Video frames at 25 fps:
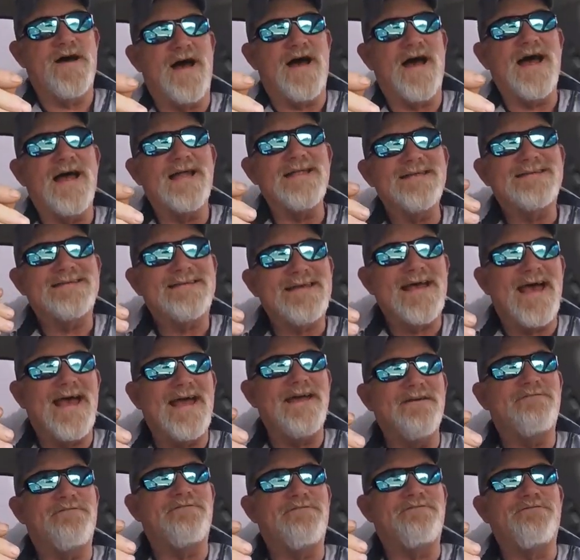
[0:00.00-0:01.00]
I'd
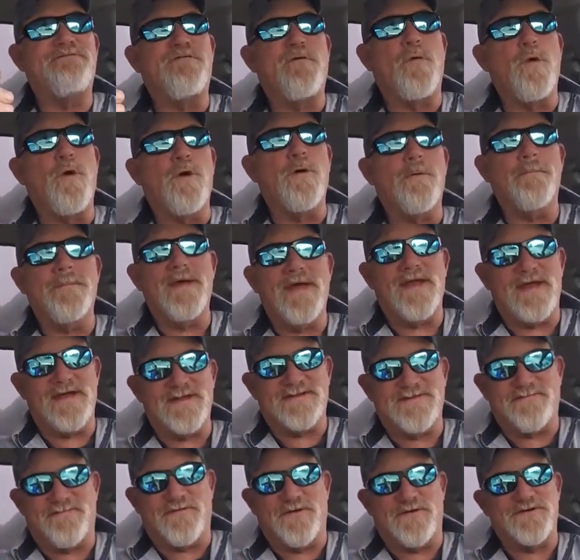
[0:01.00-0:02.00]
say, 4
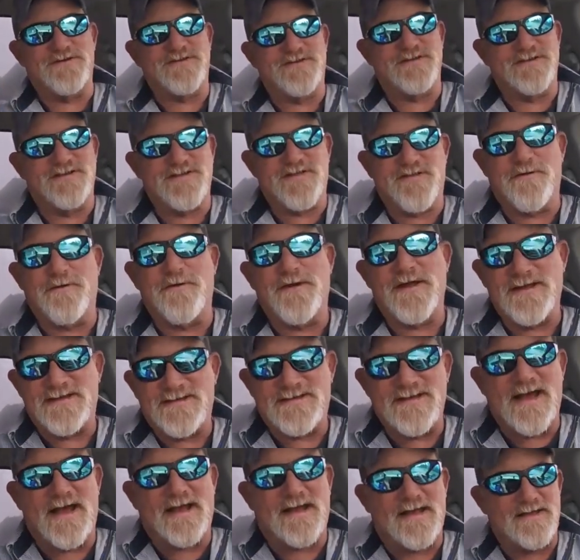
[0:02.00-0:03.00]
minutes versus 30
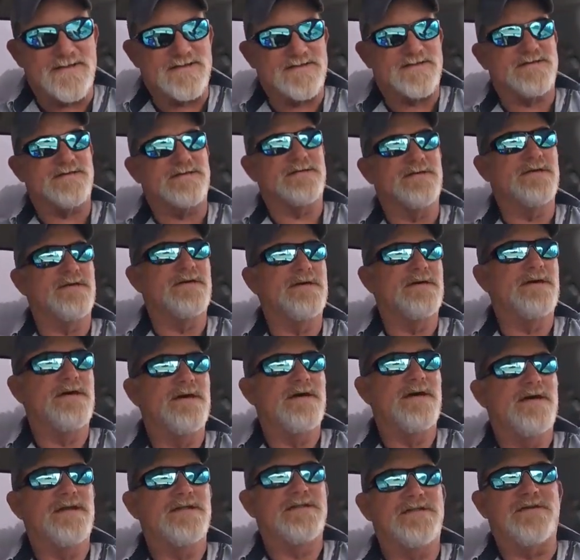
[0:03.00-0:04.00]

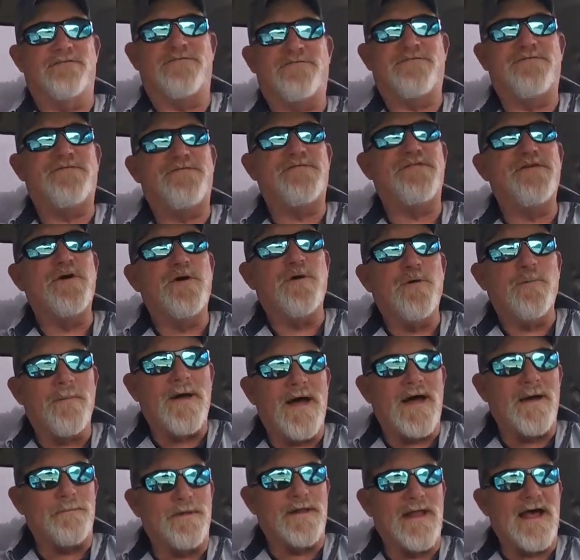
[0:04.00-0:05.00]
seconds to fill
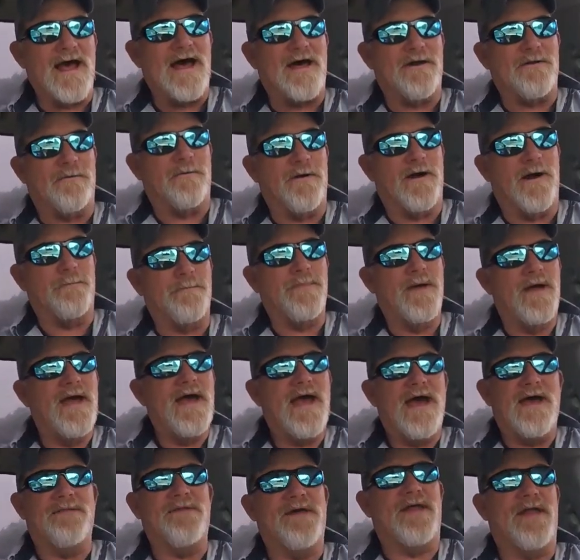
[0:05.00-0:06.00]
my bladder up.
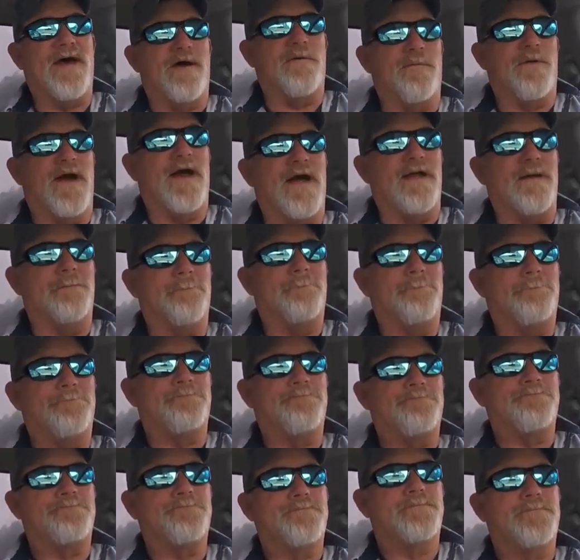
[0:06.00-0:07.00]
And then I went,
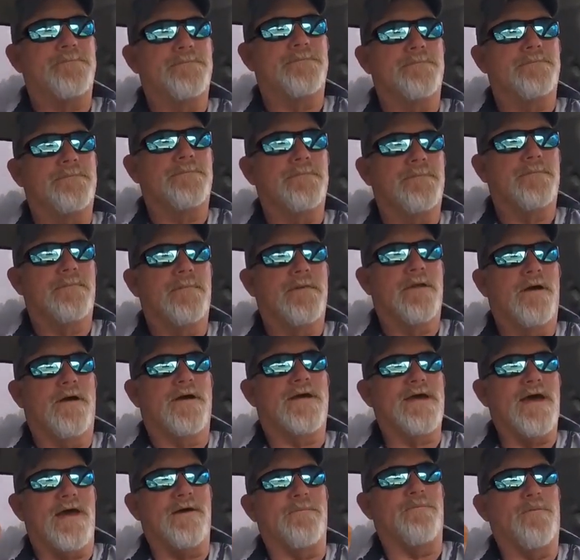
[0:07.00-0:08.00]

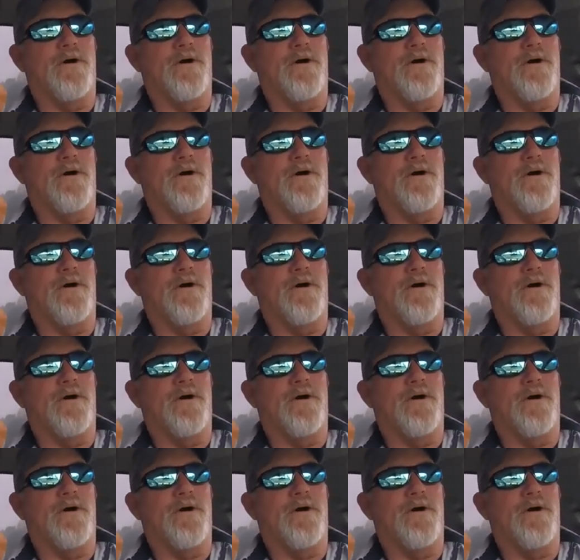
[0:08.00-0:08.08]
okay,